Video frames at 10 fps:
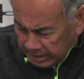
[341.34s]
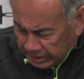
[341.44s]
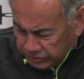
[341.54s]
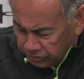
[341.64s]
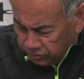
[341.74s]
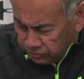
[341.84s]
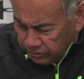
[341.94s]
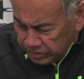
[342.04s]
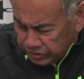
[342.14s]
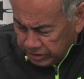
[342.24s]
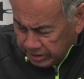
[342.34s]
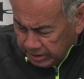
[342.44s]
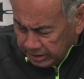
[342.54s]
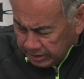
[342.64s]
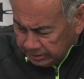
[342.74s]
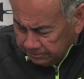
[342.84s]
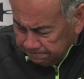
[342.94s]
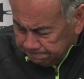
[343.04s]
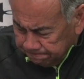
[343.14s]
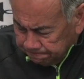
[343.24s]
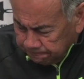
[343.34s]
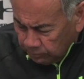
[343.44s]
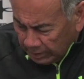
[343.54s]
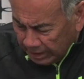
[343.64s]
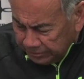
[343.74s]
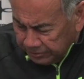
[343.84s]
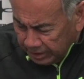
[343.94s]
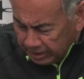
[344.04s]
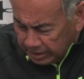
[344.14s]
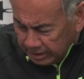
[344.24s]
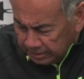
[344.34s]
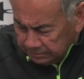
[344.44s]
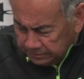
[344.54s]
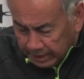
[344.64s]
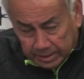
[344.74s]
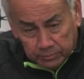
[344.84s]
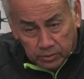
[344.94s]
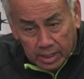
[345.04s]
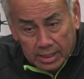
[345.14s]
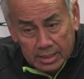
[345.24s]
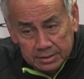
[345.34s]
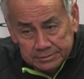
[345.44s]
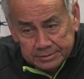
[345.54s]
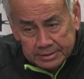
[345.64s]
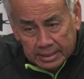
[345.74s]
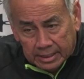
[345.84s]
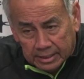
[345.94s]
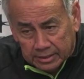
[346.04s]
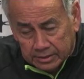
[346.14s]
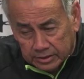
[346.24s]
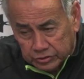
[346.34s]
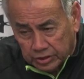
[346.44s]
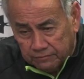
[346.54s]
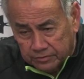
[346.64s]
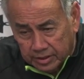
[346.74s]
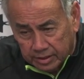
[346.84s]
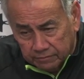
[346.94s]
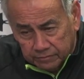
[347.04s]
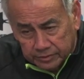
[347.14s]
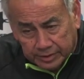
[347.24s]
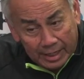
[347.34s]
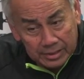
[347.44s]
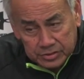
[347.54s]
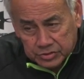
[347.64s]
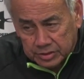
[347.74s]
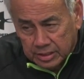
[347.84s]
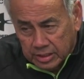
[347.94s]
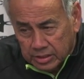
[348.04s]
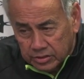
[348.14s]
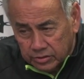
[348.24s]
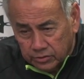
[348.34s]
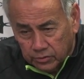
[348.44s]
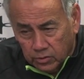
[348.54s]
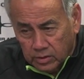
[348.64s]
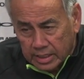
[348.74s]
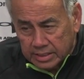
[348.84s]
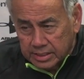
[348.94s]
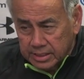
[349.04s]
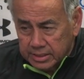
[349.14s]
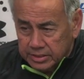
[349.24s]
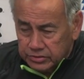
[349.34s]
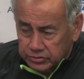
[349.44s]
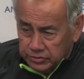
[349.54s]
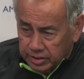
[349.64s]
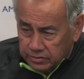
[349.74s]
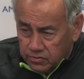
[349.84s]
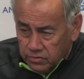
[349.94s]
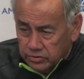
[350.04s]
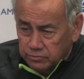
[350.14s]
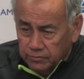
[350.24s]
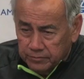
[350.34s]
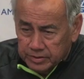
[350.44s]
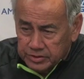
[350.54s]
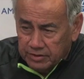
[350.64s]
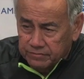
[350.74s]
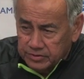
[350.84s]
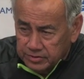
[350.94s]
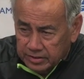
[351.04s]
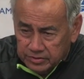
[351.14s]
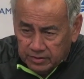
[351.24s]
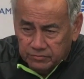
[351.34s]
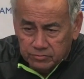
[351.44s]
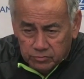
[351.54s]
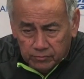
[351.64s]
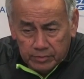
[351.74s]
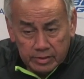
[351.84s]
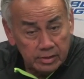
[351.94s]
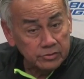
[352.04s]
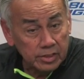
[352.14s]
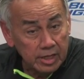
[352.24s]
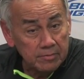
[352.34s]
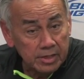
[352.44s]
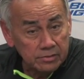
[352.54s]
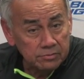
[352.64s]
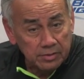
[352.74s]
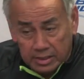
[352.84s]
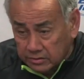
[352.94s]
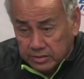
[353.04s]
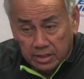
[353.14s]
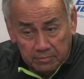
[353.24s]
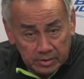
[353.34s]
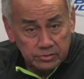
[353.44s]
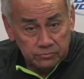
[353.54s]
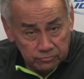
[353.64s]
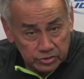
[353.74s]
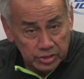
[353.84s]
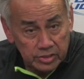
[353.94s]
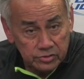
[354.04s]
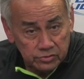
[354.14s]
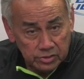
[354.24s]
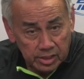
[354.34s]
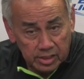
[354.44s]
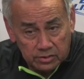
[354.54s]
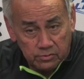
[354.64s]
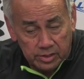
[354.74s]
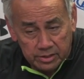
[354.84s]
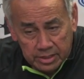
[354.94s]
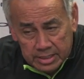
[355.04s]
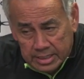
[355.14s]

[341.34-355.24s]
That's a good question. I think Danny Mulanga, a safety out of Dallas. You know, the whole idea is to get corners moving, the safeties, get safeties moving, the outside linebackers, make outside linebackers rush ends so you get a lot quicker.